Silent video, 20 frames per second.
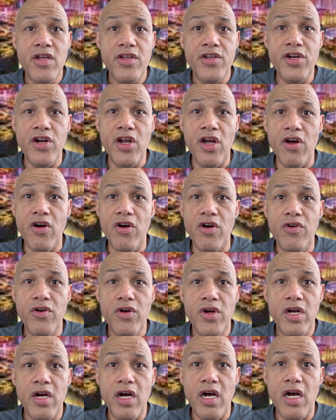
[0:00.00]
You
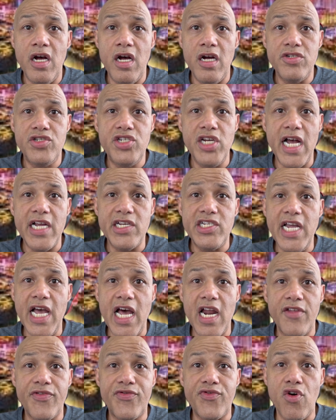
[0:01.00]
know, Josh
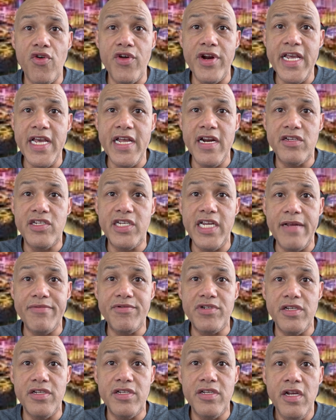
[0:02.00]
Allen throwing the
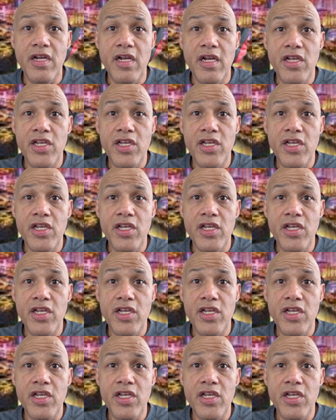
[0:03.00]
interceptions.